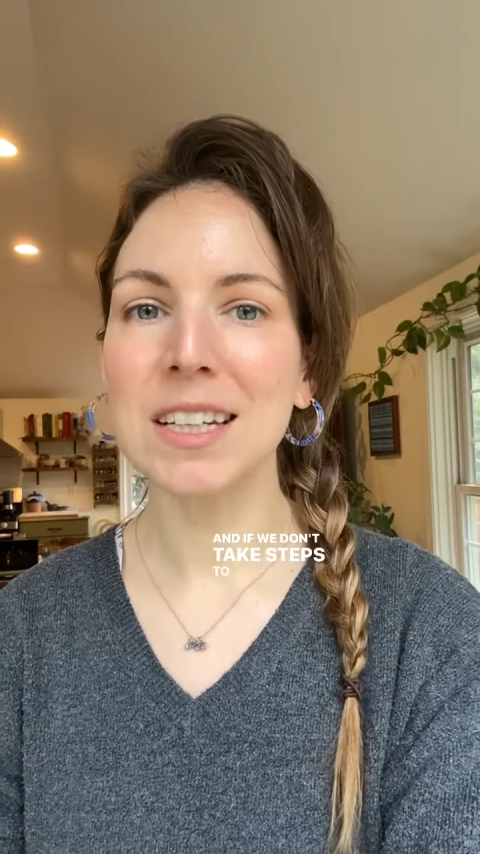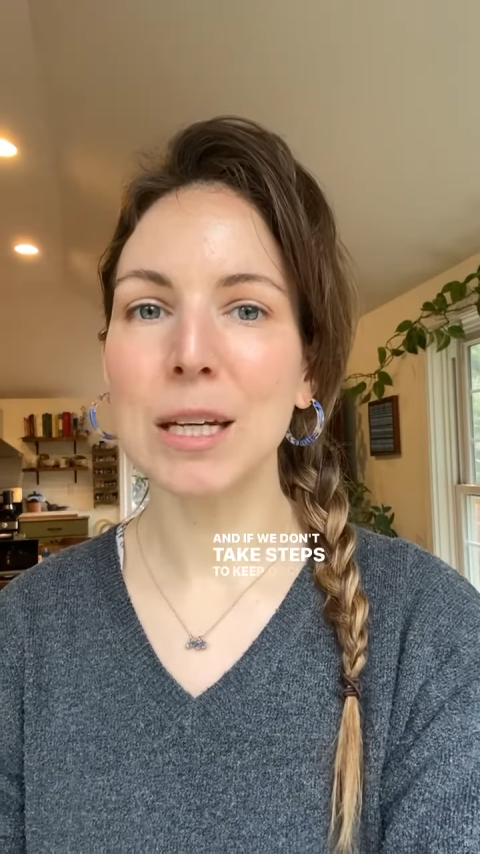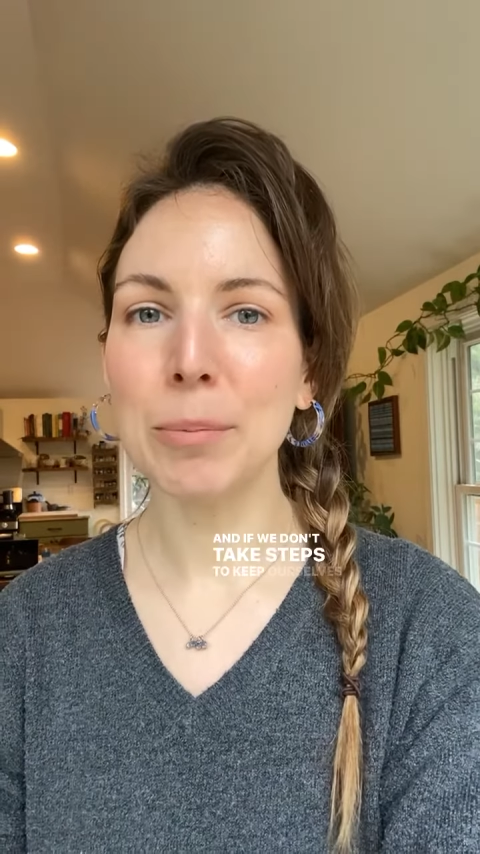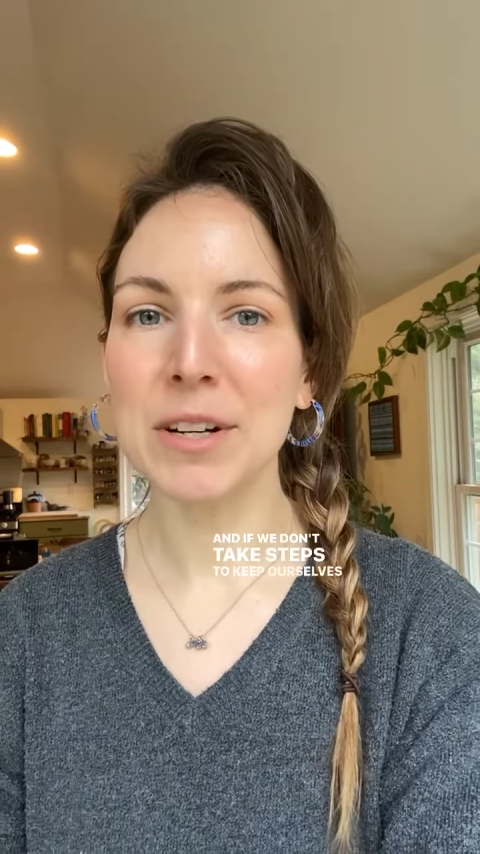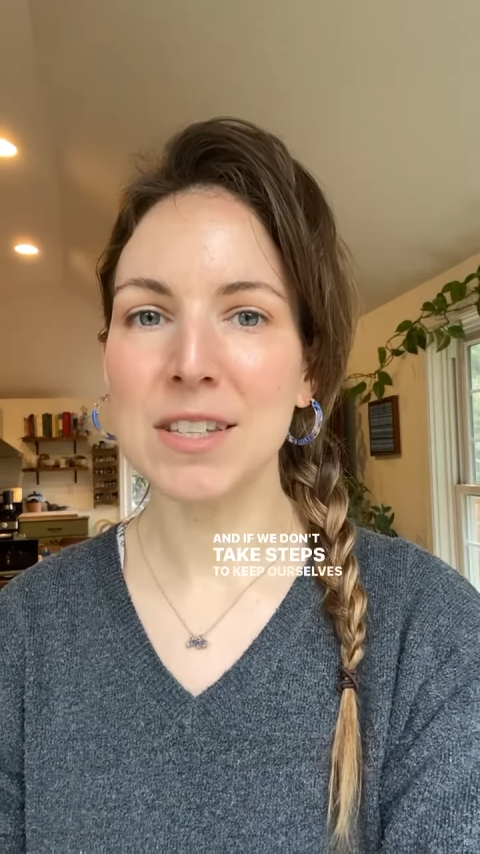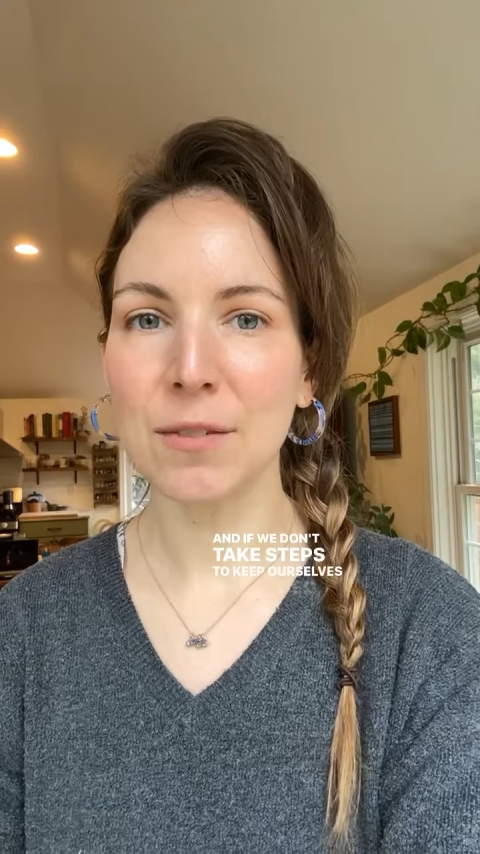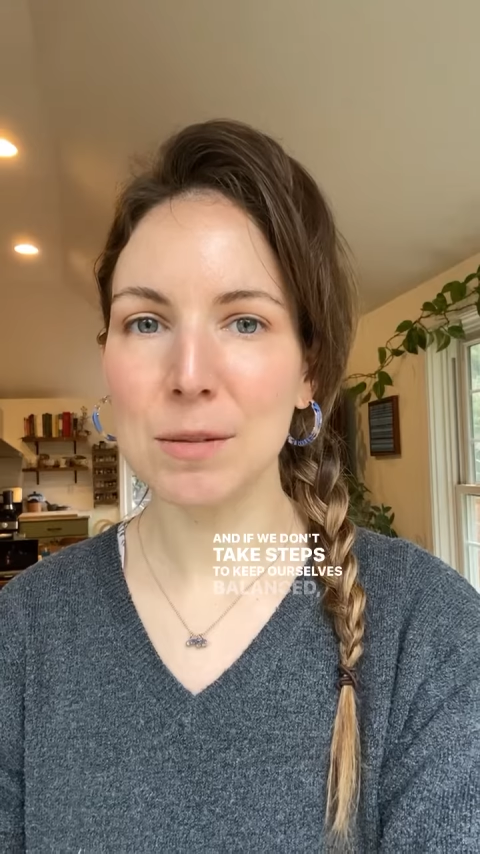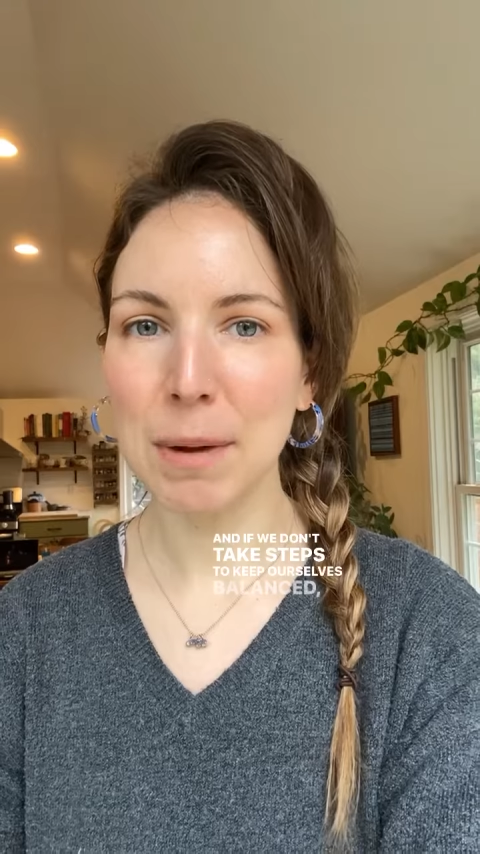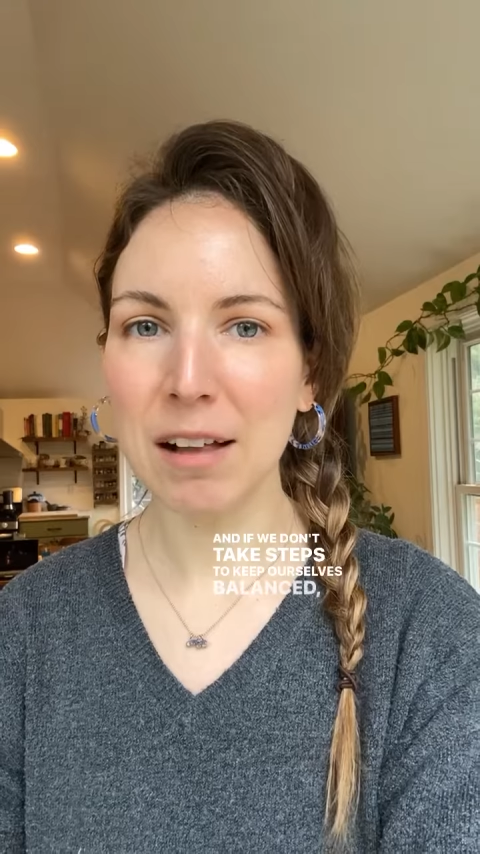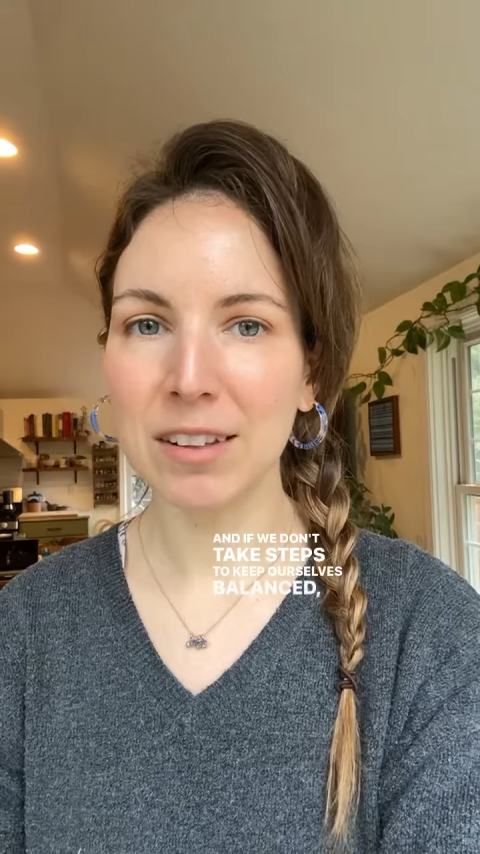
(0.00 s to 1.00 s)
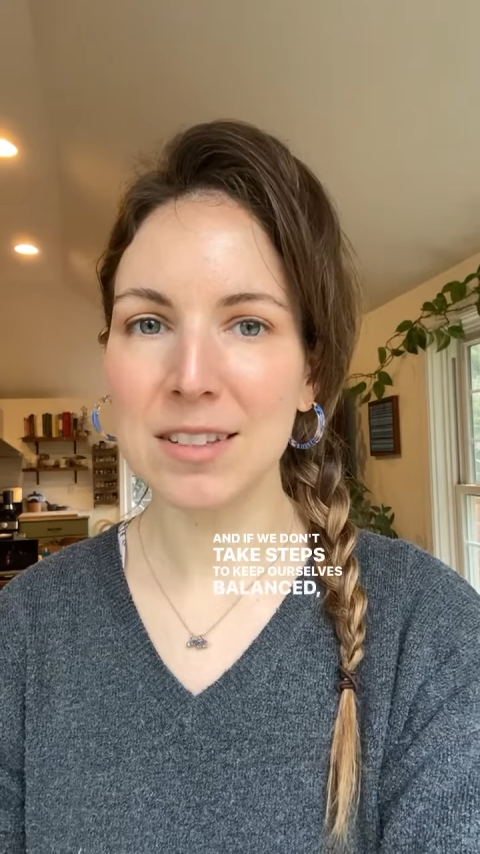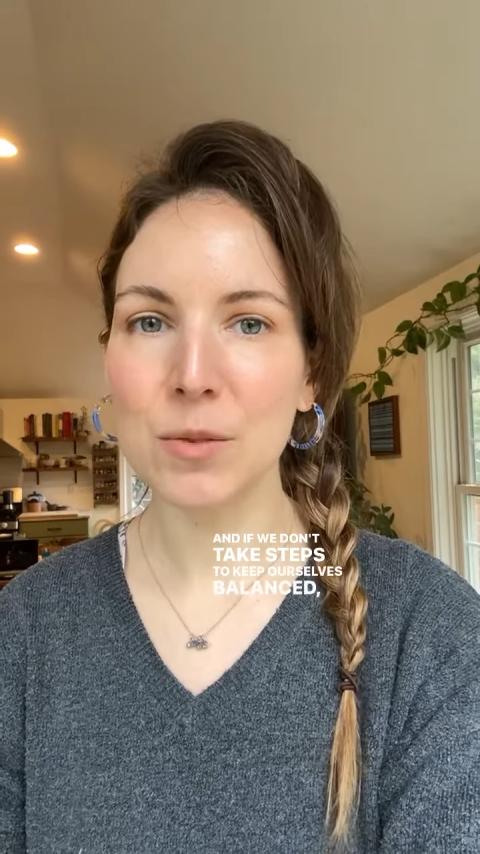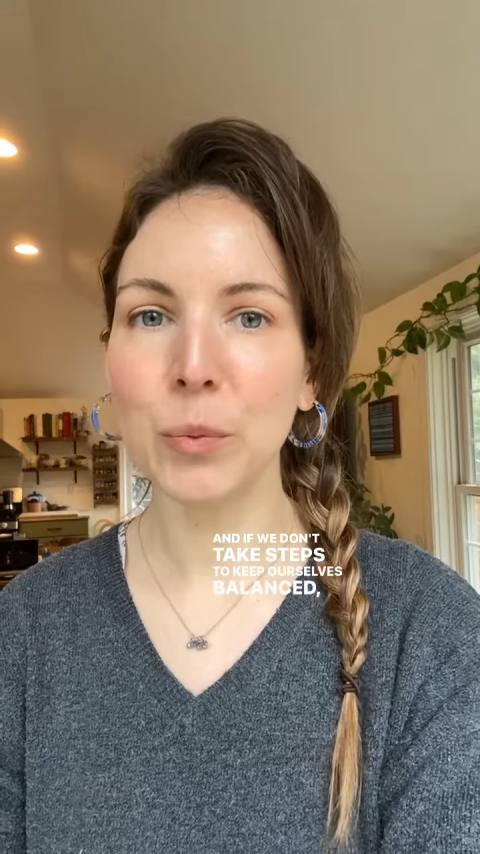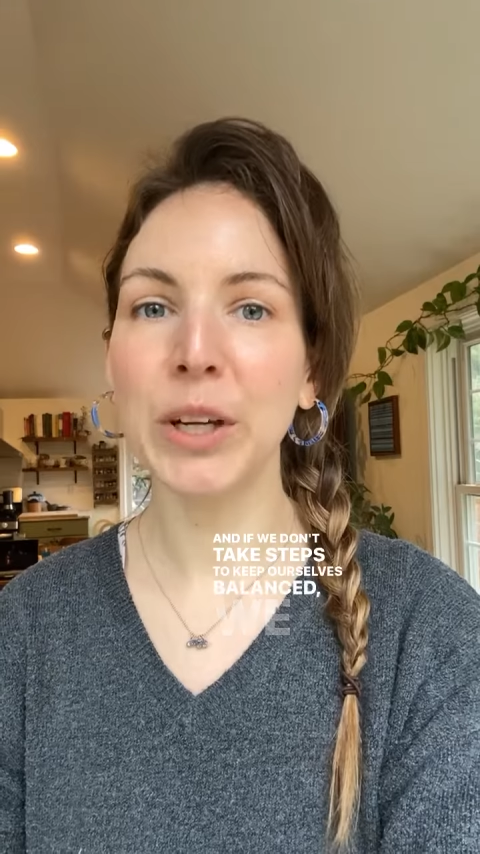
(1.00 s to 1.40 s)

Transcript: keep ourselves balanced,